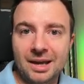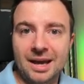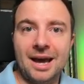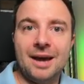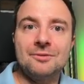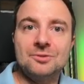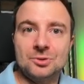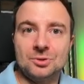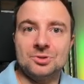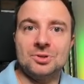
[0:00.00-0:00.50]

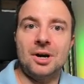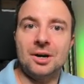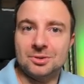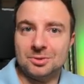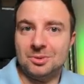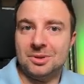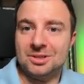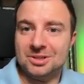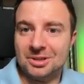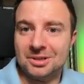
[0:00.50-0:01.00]
have to talk
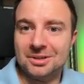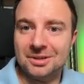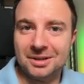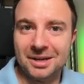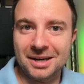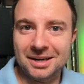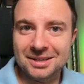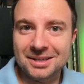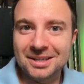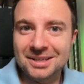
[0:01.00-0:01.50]
to each other
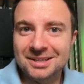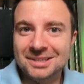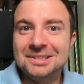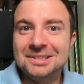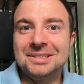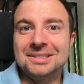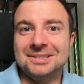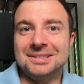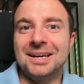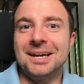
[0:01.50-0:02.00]
and
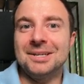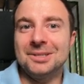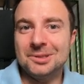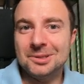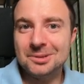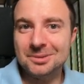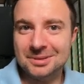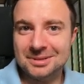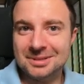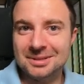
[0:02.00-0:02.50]
decide
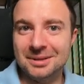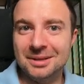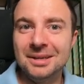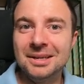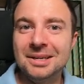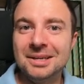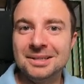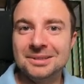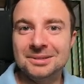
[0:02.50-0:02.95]
who is the